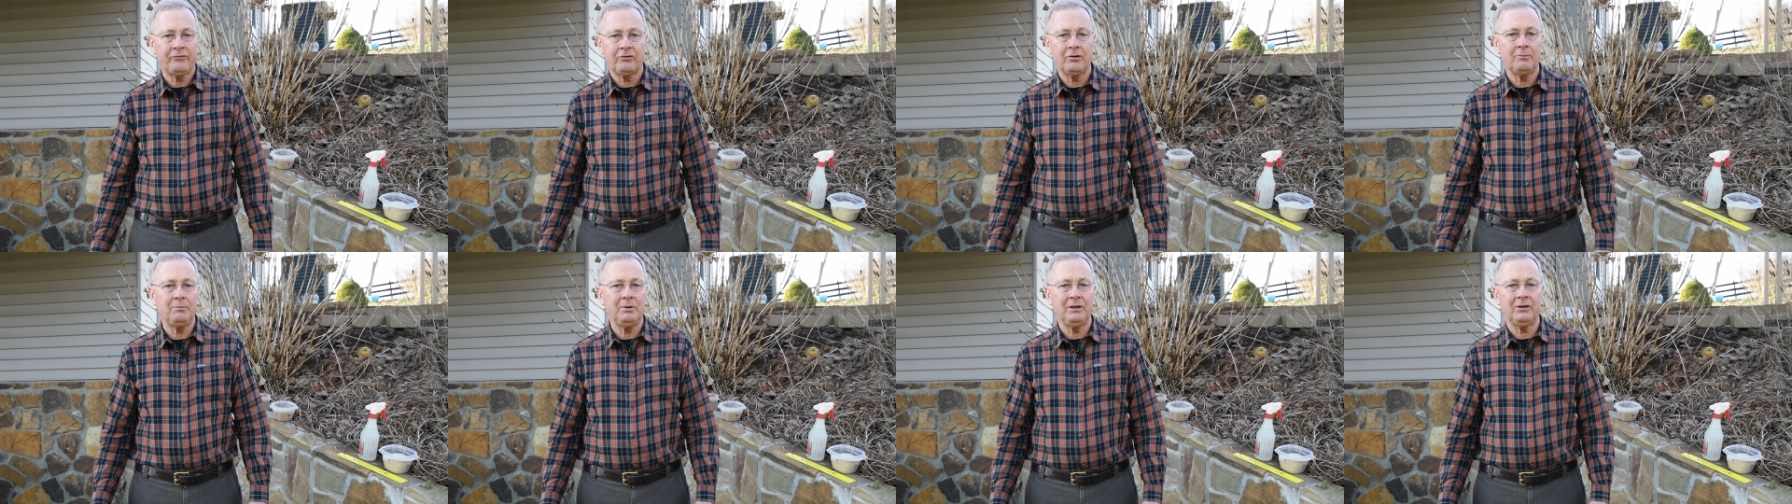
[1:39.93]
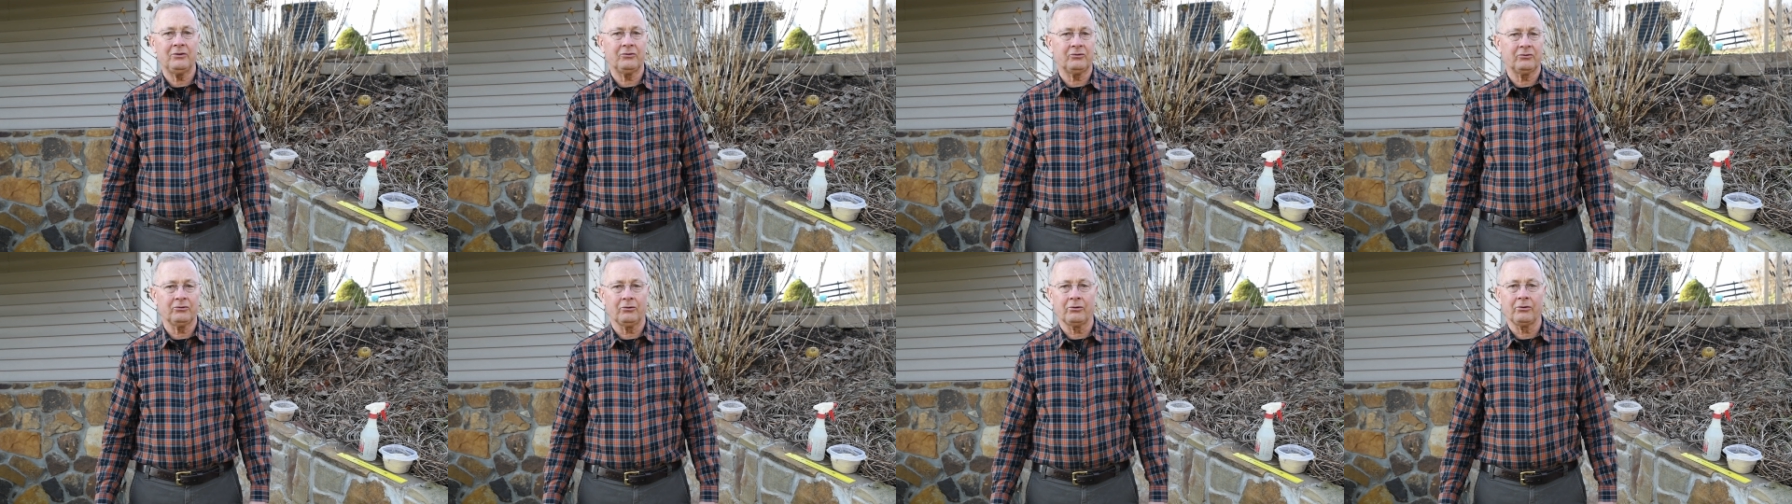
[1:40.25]
to be a
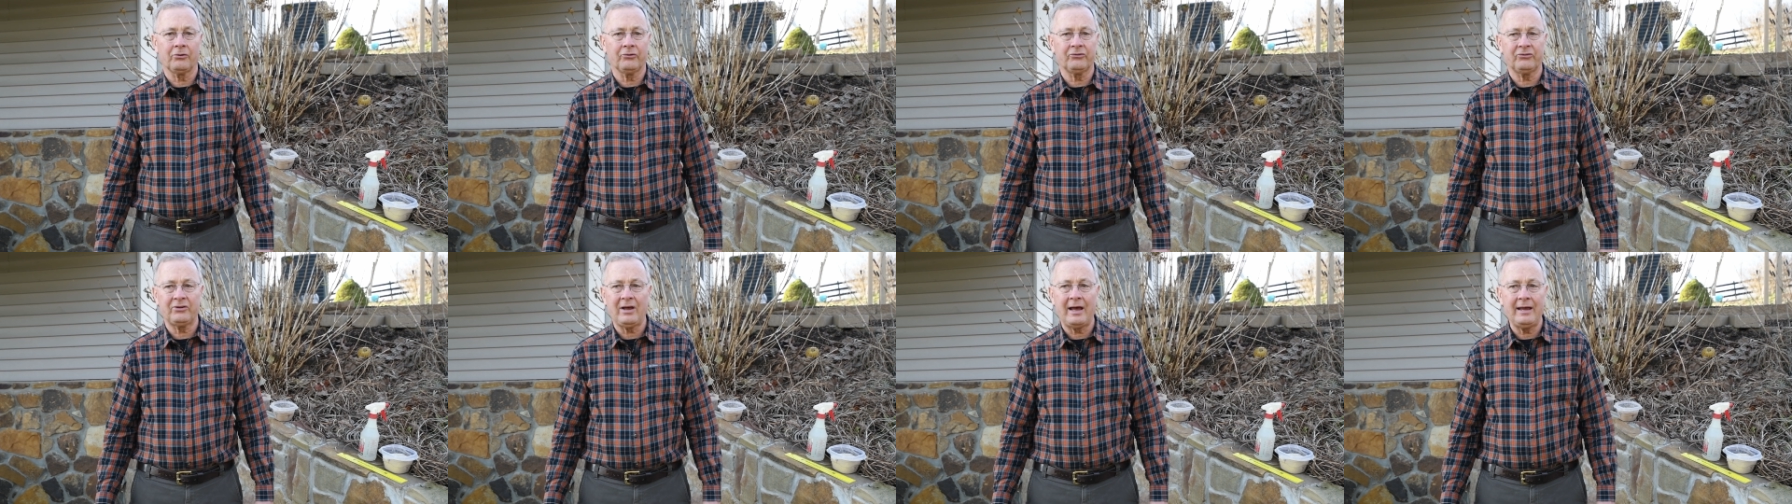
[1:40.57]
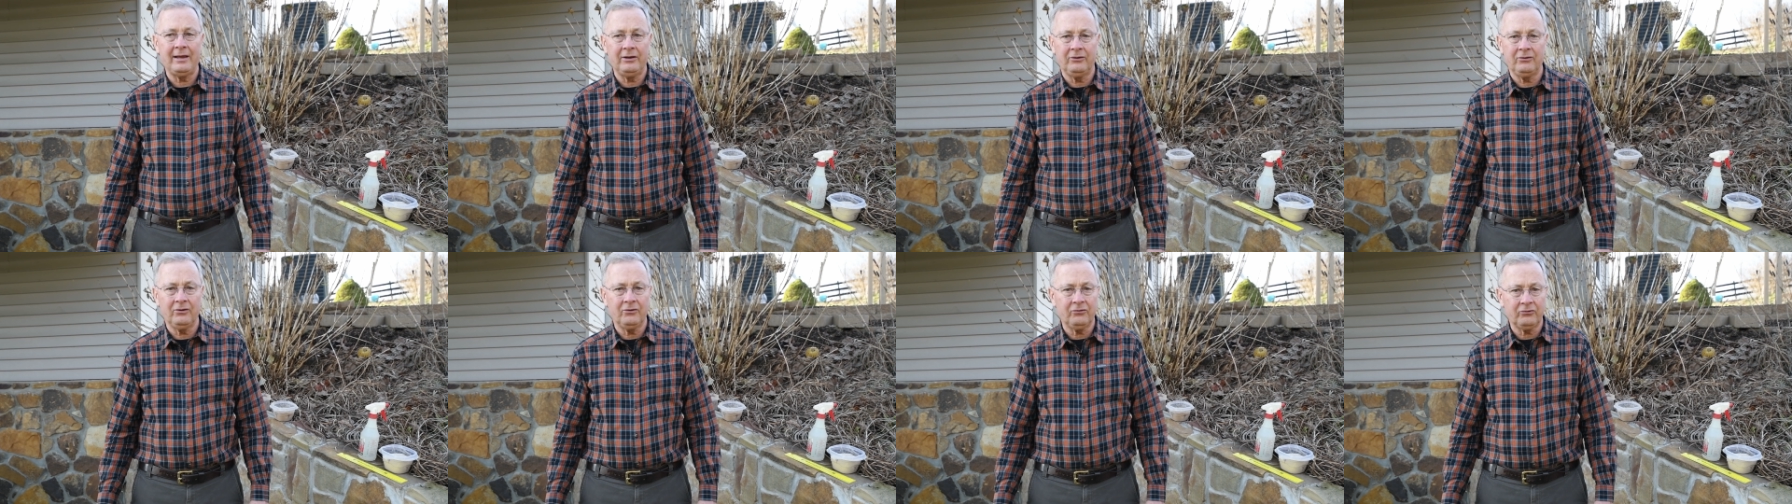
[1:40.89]
soil
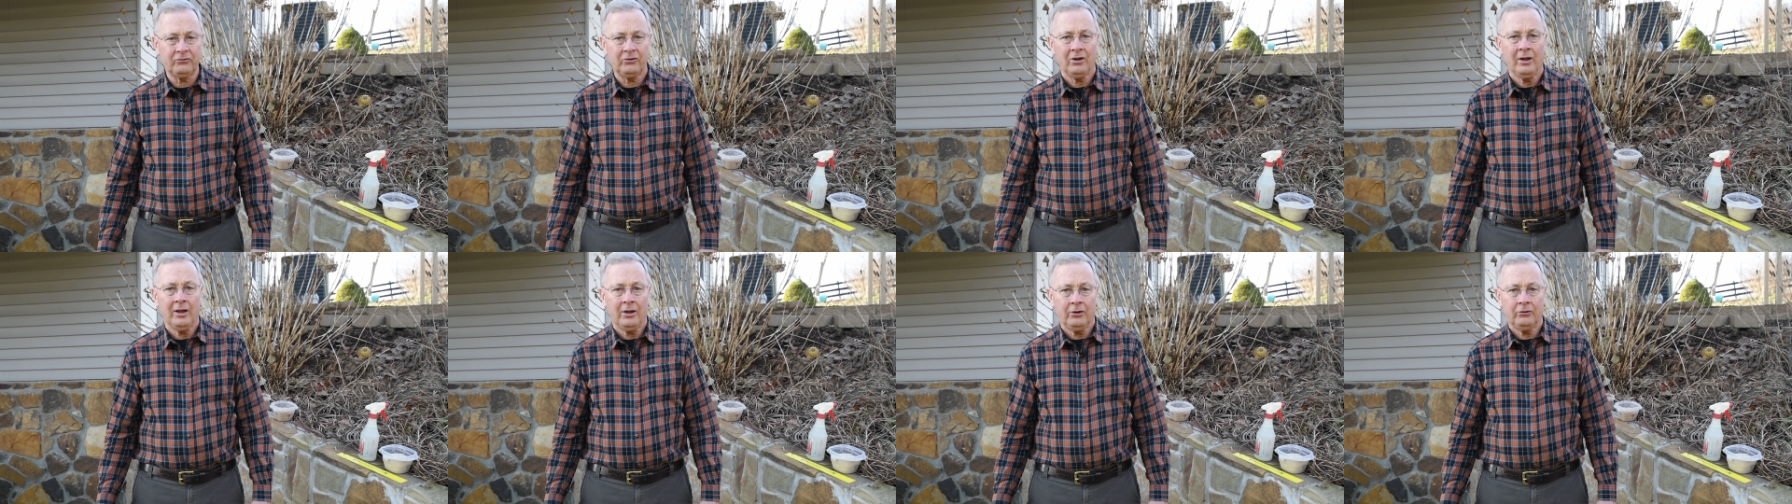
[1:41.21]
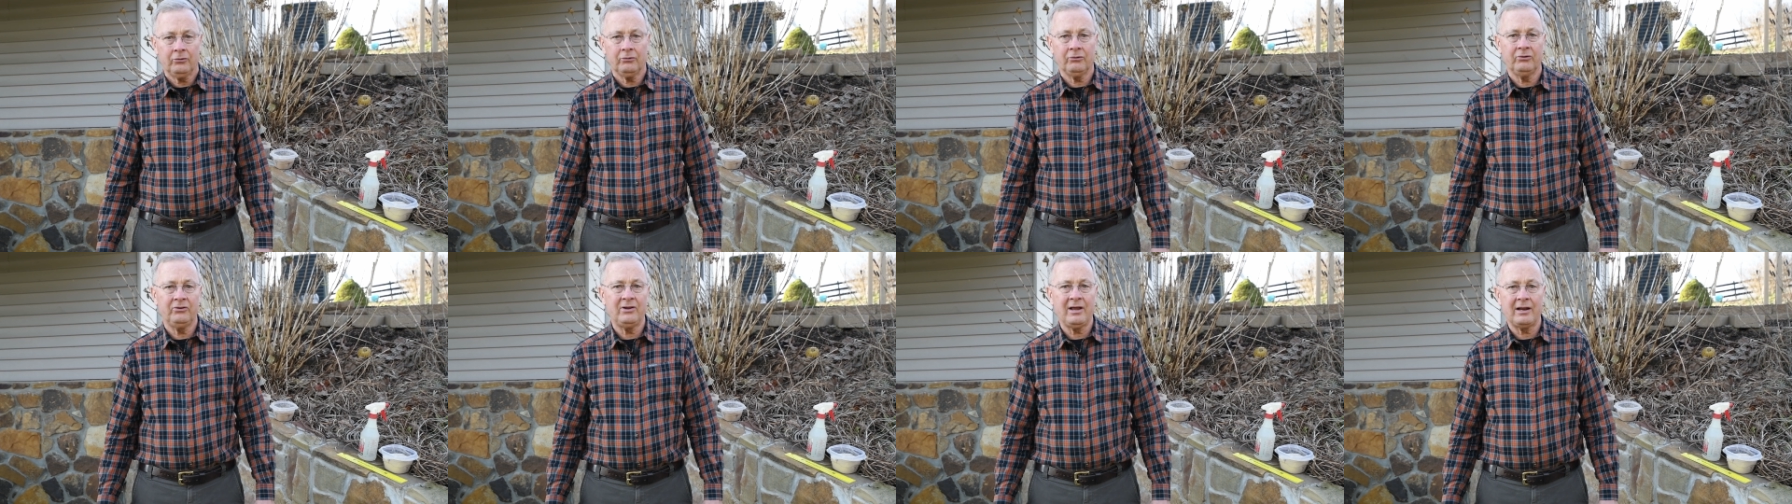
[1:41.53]
scientist
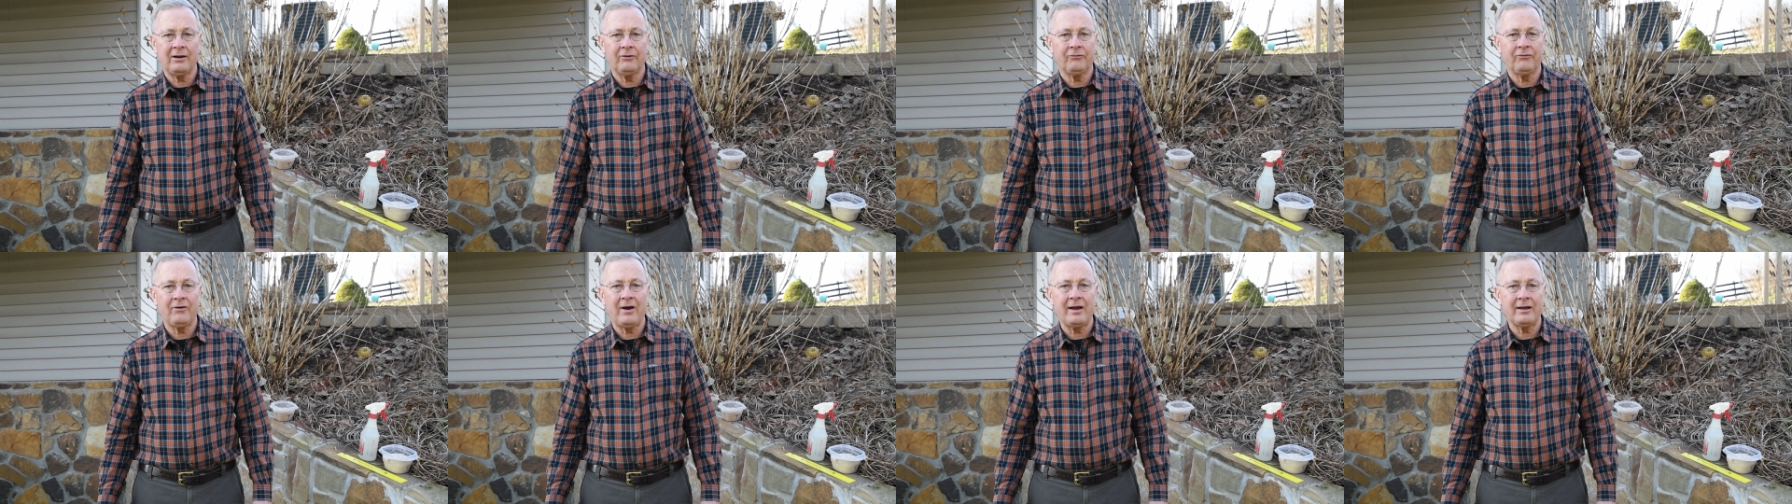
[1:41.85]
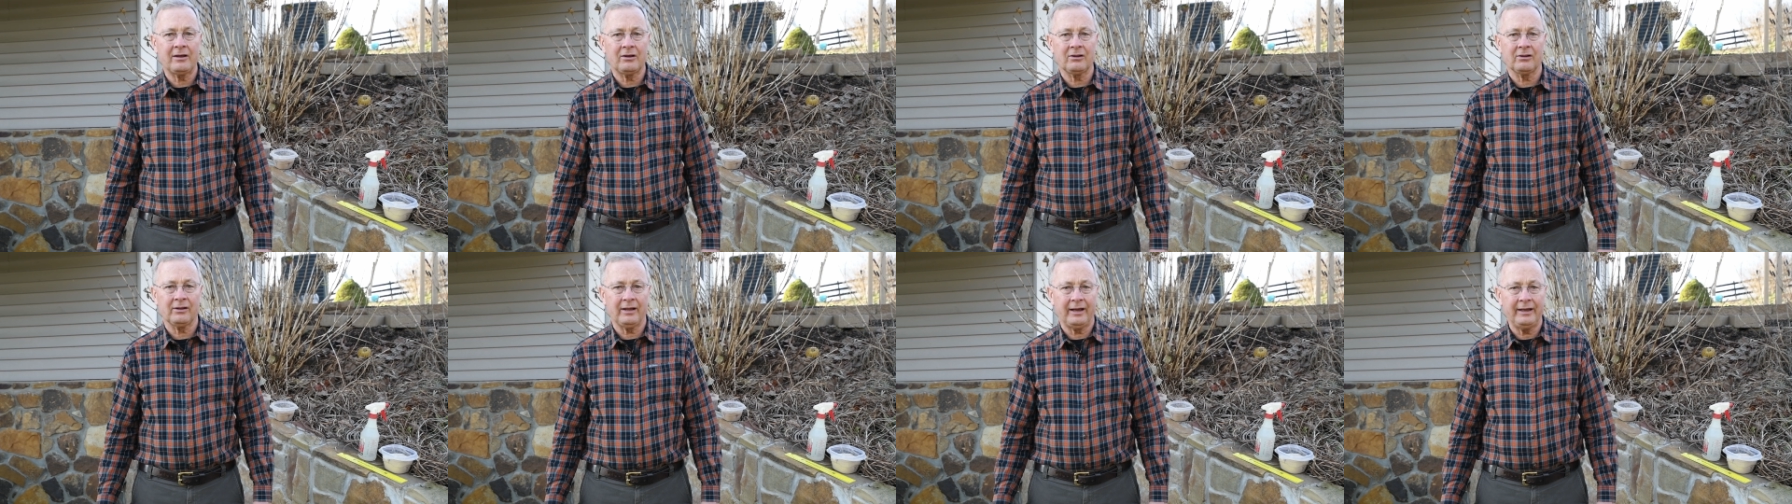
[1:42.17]
to identify
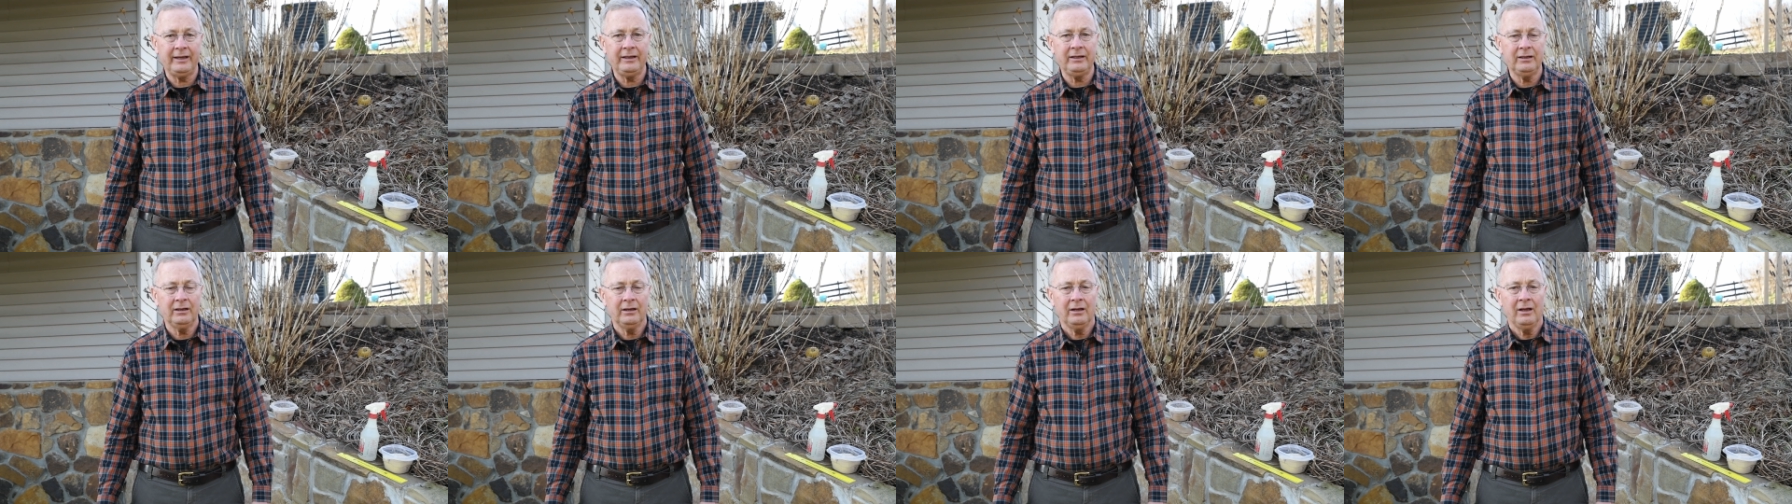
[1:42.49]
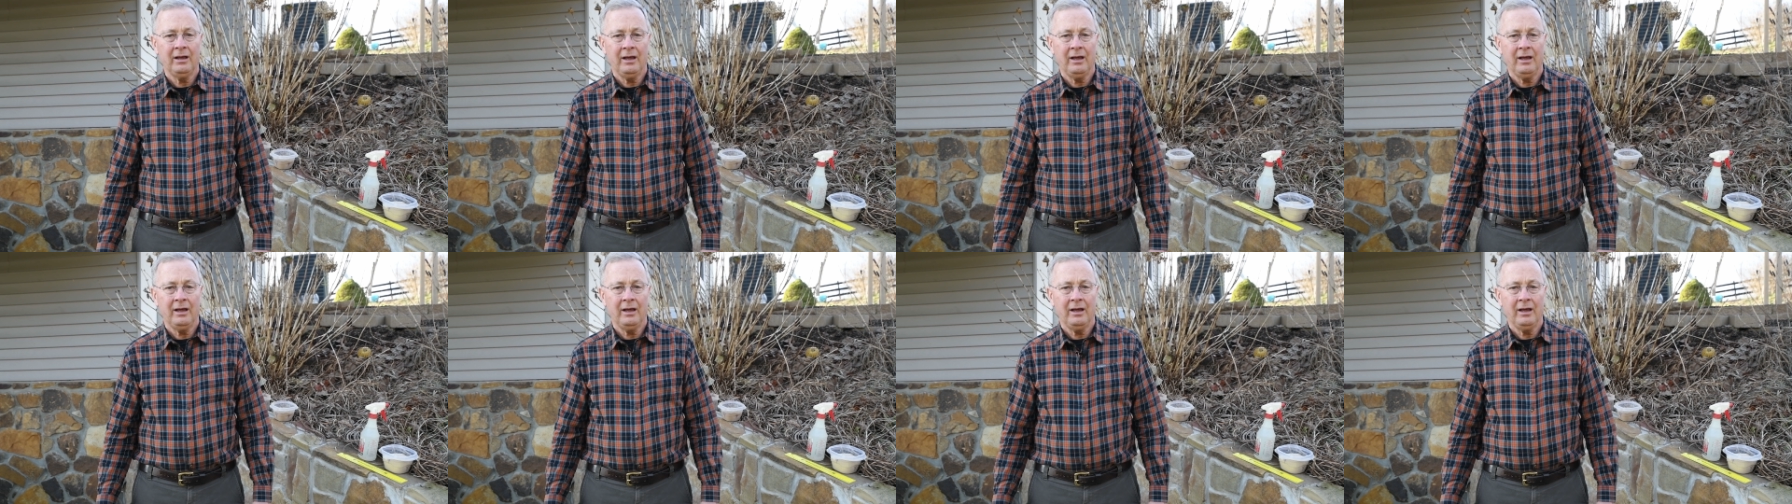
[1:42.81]
clay,